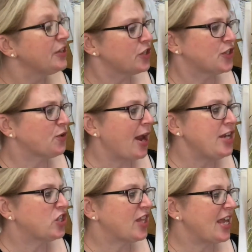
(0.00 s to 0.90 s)
The
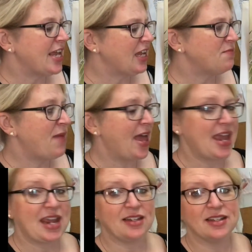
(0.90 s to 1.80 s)
strange thing
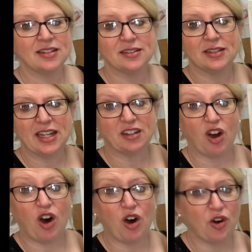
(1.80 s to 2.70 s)
made an
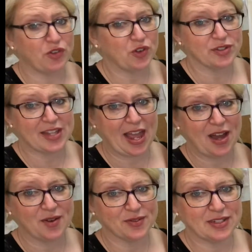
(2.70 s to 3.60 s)
awful
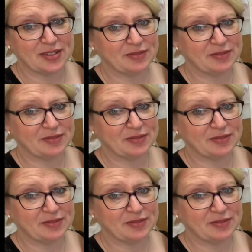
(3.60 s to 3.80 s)
sound.